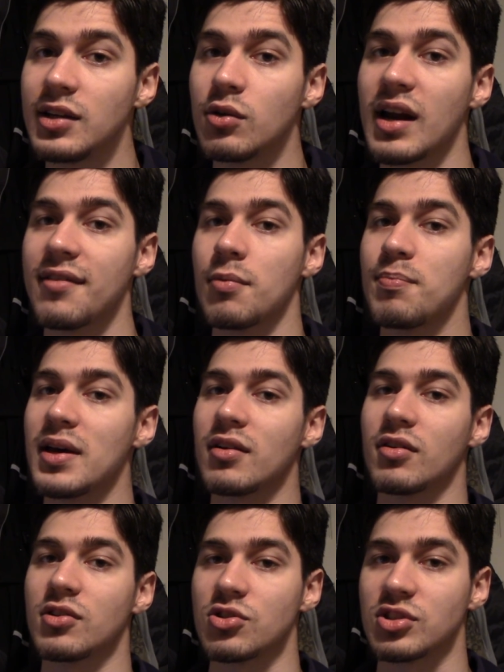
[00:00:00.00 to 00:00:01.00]
you would have a
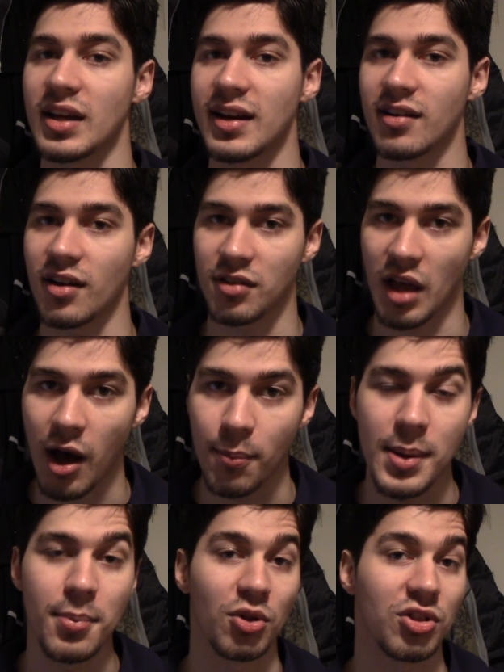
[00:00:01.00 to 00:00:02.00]
better understanding of how
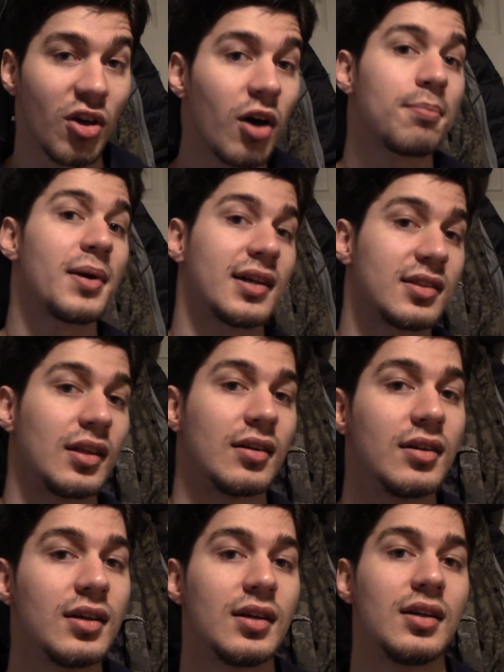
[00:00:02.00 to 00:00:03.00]
people thought back then.